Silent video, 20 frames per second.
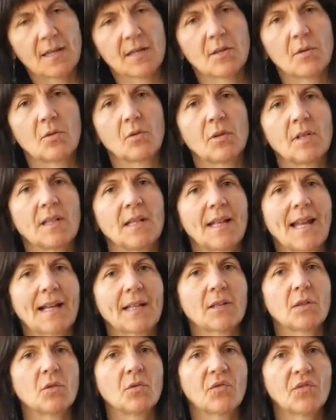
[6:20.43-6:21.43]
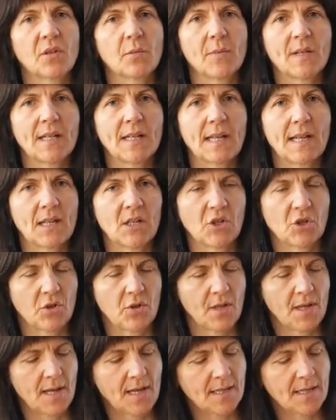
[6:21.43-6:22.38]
so the lactofermentation.